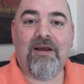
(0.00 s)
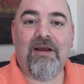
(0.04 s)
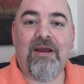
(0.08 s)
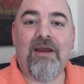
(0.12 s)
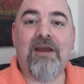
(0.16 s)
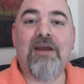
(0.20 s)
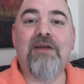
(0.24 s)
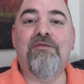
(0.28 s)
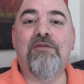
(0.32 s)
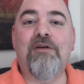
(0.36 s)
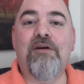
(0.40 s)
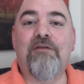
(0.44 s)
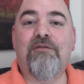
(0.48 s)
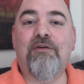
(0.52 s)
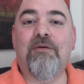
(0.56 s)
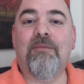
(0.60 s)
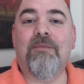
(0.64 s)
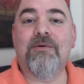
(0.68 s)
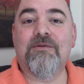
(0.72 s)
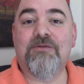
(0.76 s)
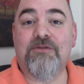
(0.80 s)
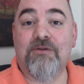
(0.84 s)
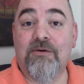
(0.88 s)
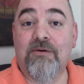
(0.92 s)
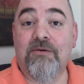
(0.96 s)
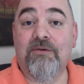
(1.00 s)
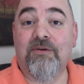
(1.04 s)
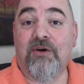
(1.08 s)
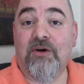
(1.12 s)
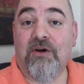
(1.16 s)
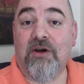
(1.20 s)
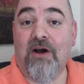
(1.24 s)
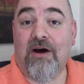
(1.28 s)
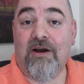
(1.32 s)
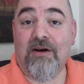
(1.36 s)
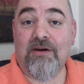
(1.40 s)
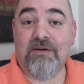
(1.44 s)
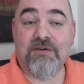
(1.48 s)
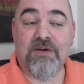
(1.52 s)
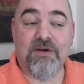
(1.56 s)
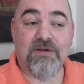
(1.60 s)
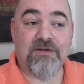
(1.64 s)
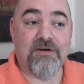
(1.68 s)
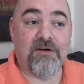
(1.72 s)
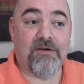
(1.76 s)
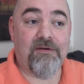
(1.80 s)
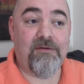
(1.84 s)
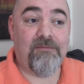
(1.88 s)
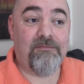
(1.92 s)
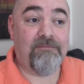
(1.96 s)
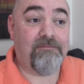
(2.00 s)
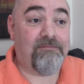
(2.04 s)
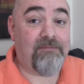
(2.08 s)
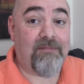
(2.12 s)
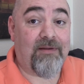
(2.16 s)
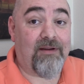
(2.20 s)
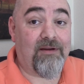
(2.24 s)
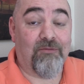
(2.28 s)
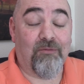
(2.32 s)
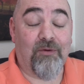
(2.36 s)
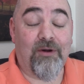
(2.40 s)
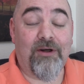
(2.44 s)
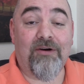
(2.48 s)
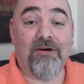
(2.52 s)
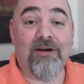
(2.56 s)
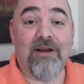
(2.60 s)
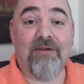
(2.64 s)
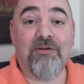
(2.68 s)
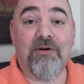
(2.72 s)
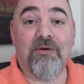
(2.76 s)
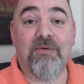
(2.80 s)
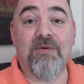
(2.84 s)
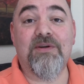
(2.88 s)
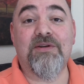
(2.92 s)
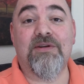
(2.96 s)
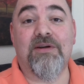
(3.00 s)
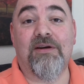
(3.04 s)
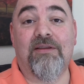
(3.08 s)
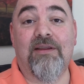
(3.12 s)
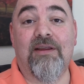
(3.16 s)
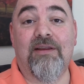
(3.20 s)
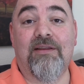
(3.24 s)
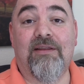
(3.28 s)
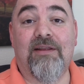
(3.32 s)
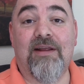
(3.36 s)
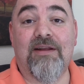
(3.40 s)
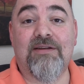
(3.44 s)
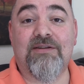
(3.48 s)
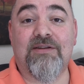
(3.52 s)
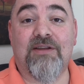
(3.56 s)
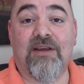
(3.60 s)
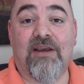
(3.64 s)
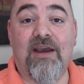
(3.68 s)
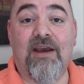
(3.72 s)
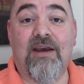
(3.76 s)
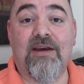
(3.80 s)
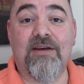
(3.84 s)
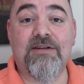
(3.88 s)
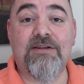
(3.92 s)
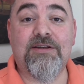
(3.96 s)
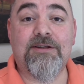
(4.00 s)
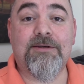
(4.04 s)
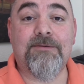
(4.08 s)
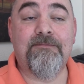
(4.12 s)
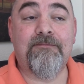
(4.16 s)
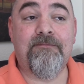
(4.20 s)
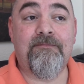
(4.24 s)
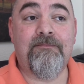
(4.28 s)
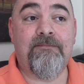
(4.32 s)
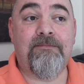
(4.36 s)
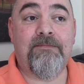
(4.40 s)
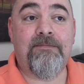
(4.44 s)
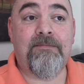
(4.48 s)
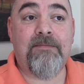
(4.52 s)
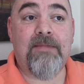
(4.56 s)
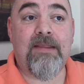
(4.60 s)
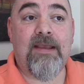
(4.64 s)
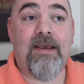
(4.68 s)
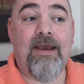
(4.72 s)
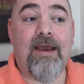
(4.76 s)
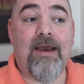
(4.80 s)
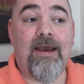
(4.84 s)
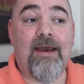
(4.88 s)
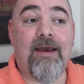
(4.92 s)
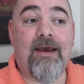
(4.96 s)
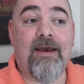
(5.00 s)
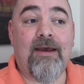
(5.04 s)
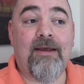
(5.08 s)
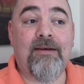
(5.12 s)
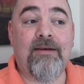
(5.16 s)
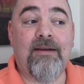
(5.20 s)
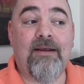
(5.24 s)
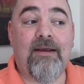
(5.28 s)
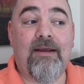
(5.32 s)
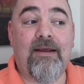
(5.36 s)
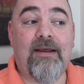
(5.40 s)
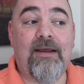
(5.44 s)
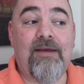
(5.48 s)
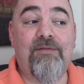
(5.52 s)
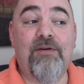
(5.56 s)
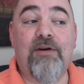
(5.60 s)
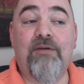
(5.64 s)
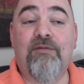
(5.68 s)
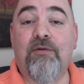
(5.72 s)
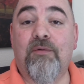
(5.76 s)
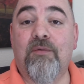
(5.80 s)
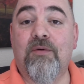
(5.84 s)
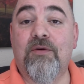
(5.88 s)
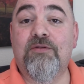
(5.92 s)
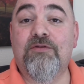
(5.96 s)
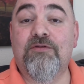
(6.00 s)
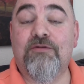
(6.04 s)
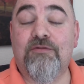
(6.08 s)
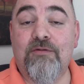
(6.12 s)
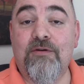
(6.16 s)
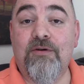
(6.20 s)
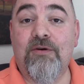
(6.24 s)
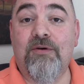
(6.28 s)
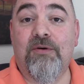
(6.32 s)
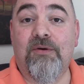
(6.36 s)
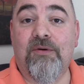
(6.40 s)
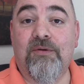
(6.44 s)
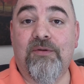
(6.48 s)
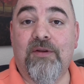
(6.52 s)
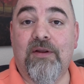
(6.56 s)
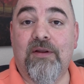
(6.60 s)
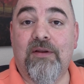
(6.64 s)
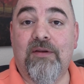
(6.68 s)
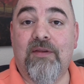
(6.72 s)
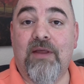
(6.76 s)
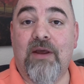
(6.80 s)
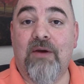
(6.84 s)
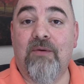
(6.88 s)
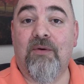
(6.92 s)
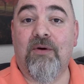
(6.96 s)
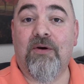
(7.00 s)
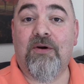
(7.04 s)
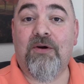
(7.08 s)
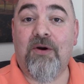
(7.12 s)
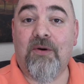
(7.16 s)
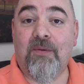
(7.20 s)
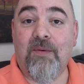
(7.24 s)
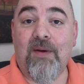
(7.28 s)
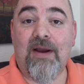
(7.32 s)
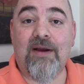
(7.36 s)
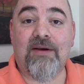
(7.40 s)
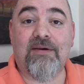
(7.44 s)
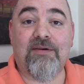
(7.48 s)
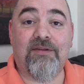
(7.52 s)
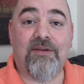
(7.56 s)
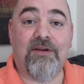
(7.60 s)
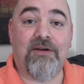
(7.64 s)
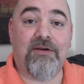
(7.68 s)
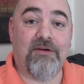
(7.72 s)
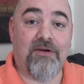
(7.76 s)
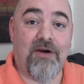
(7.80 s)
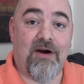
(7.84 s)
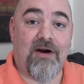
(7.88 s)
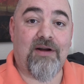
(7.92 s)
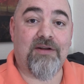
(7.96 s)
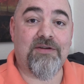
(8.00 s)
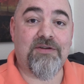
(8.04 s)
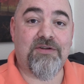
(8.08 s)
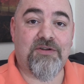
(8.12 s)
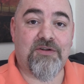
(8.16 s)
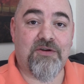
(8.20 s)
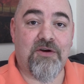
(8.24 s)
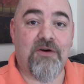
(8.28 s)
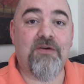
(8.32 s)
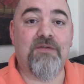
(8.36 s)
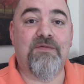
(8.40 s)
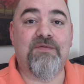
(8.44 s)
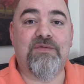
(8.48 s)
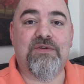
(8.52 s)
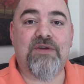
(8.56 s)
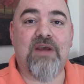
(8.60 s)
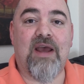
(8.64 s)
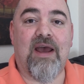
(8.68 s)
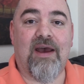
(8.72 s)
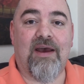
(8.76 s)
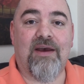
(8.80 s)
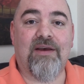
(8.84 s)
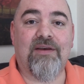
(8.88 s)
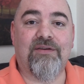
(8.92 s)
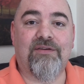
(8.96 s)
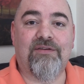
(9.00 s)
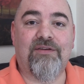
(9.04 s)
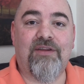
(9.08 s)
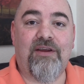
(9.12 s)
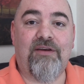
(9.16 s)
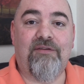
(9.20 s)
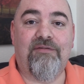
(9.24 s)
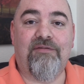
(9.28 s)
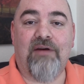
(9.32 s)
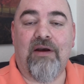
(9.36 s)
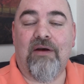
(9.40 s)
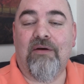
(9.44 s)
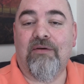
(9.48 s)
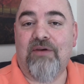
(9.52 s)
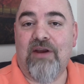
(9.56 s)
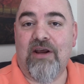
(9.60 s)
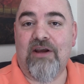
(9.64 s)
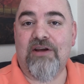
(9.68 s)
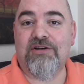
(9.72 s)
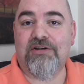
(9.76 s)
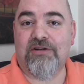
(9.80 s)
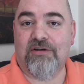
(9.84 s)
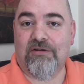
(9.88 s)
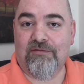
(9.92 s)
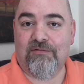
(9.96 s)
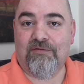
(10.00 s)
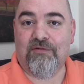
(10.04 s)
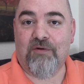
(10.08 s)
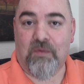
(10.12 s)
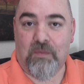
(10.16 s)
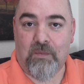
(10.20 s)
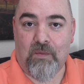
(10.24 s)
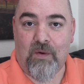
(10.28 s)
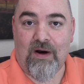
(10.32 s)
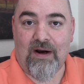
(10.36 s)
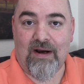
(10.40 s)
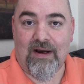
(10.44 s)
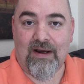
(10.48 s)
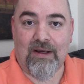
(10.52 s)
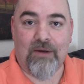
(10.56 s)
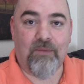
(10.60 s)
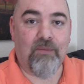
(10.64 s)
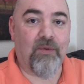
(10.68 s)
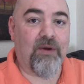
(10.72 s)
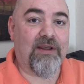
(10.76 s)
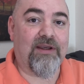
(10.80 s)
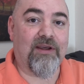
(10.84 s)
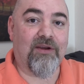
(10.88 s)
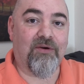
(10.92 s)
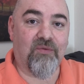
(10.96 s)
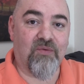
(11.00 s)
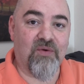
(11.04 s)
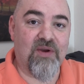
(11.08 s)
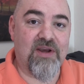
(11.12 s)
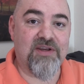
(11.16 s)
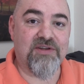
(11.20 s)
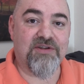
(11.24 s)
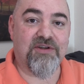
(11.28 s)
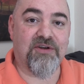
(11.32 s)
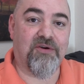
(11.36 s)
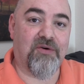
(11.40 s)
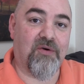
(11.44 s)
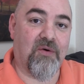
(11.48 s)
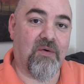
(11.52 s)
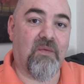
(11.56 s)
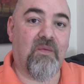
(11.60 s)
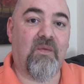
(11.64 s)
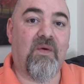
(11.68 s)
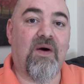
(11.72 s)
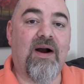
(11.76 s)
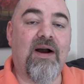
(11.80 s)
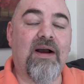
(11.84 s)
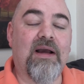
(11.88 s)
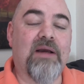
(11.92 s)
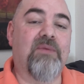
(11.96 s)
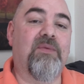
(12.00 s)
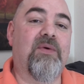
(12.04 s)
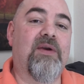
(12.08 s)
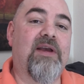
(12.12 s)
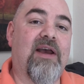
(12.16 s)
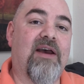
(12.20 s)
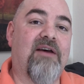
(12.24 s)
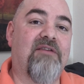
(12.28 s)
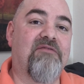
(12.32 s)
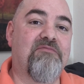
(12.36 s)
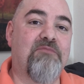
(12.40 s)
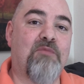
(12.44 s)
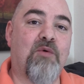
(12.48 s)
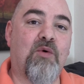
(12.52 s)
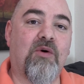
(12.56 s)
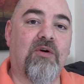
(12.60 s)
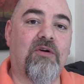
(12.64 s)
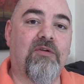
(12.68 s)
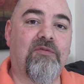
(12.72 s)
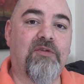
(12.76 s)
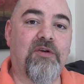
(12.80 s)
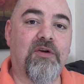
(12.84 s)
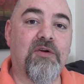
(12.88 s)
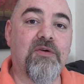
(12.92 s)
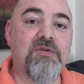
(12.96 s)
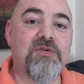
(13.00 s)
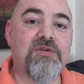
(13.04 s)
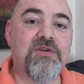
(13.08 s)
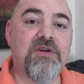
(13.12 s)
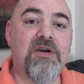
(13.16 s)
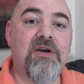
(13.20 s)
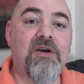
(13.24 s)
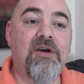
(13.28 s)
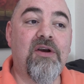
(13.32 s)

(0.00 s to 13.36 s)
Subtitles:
Even if it were true that a God existed, and we don't have any reason to think that's the case, and even if it were true that they were correct that God serves as the foundation for why we can reason or why we have moral views,